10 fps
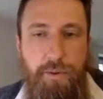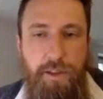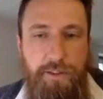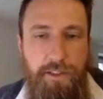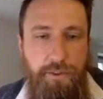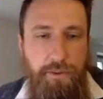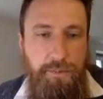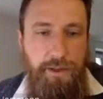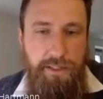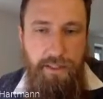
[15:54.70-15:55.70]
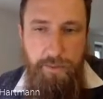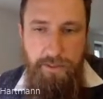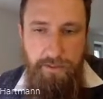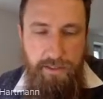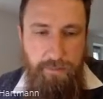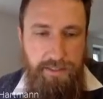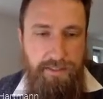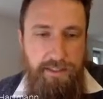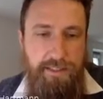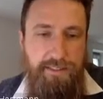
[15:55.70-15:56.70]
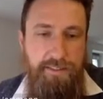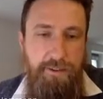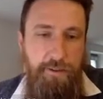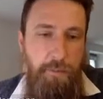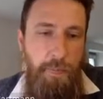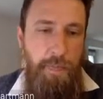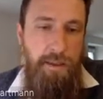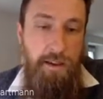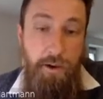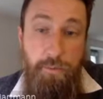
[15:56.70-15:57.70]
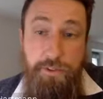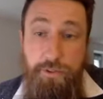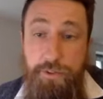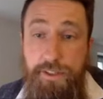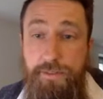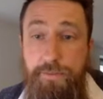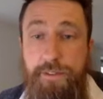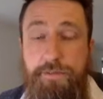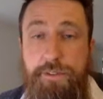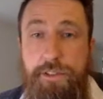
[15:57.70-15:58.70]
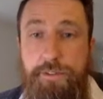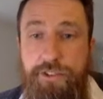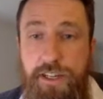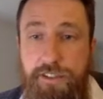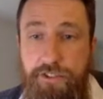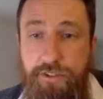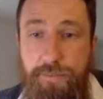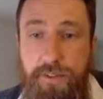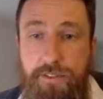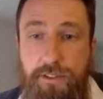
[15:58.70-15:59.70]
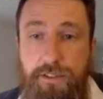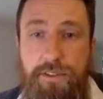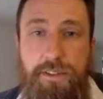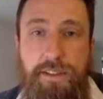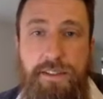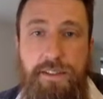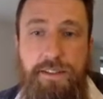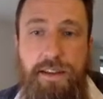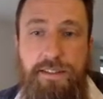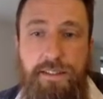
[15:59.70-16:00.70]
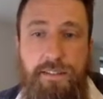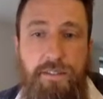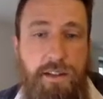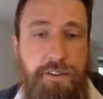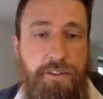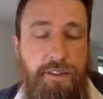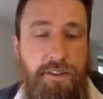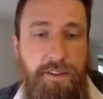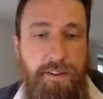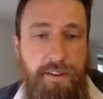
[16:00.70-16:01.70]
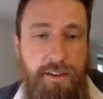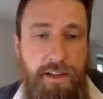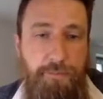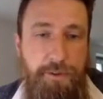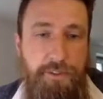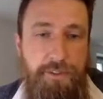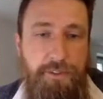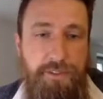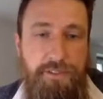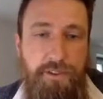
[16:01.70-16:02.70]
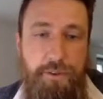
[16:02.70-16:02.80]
without any third-party hardware in the coming slides. Our monitoring is free of charge. It's also a nice added value. When you use